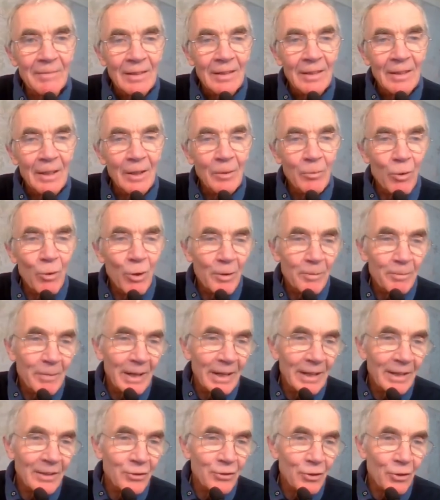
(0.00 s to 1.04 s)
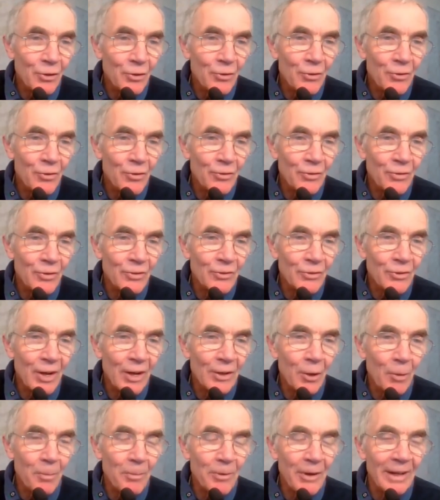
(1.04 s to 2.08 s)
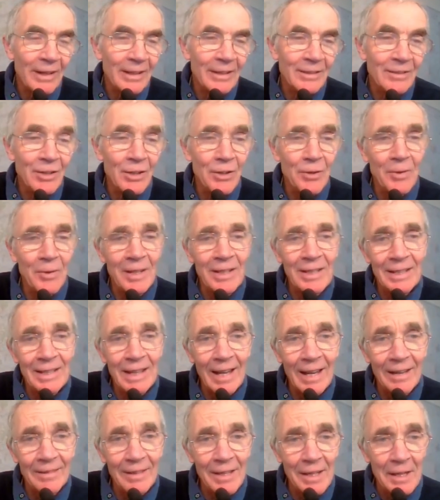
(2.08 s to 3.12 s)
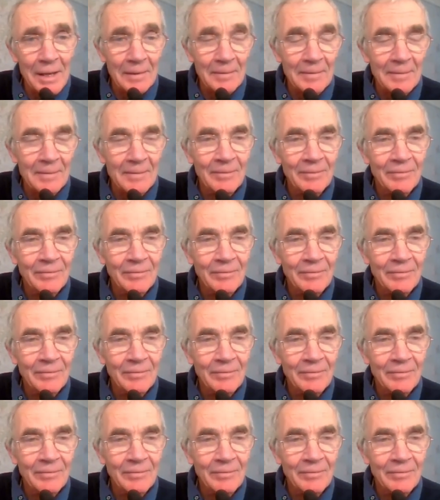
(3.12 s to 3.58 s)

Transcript: than it would be to try and operate continuously down here.